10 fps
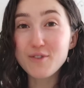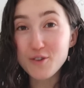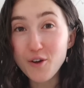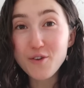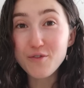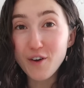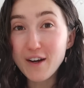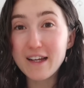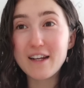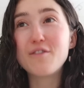so
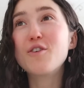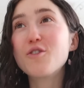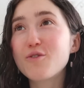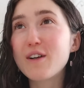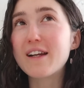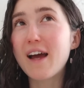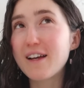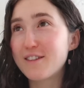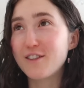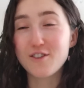funny, and it feels really
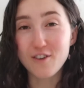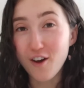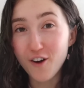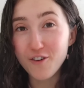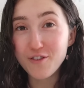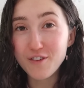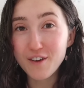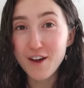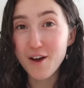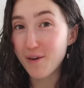nice to just laugh
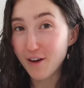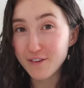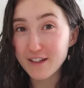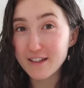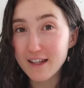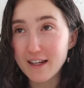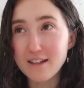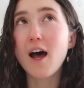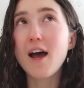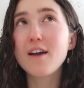about these things.
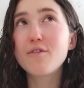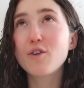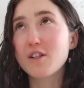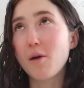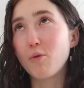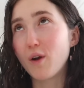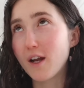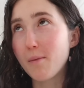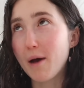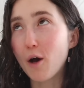I, for example,
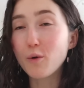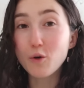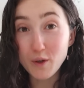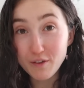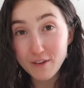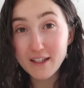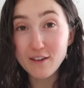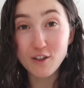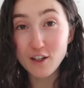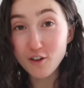learned about queefing.
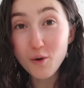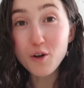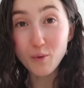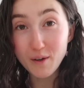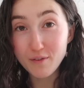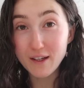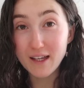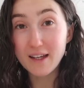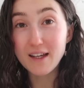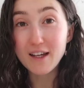If you didn't know what
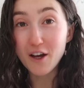queefing